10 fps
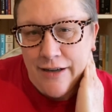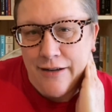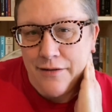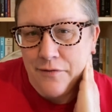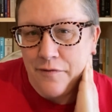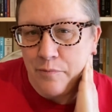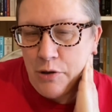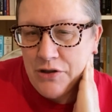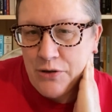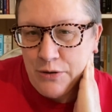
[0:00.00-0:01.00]
of
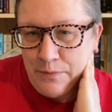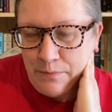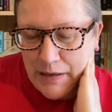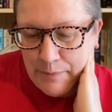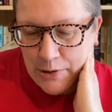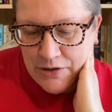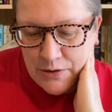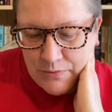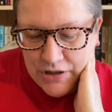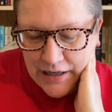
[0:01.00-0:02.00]
BookTube, my
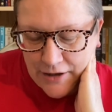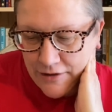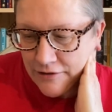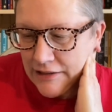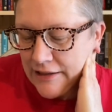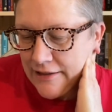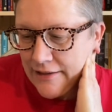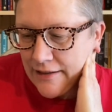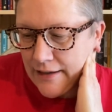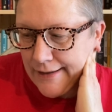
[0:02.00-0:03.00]
BookTube channel.
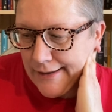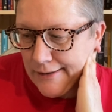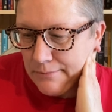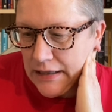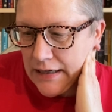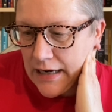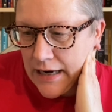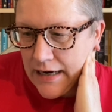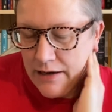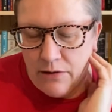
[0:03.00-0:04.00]

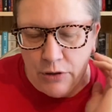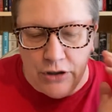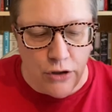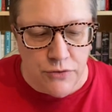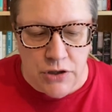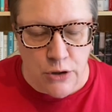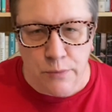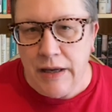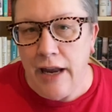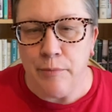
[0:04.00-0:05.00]

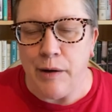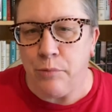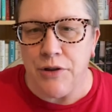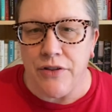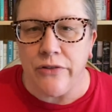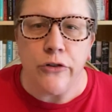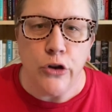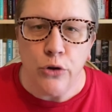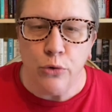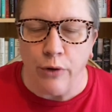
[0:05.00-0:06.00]
YouTube came up with this
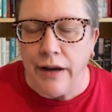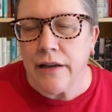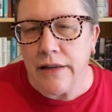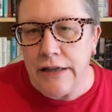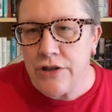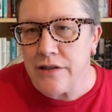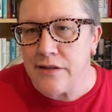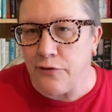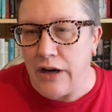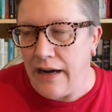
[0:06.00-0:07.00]
new regulations
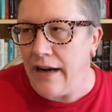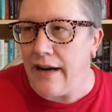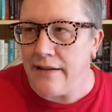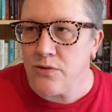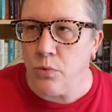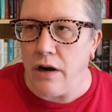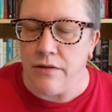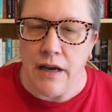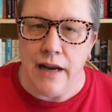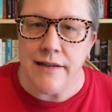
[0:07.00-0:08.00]
for ads where they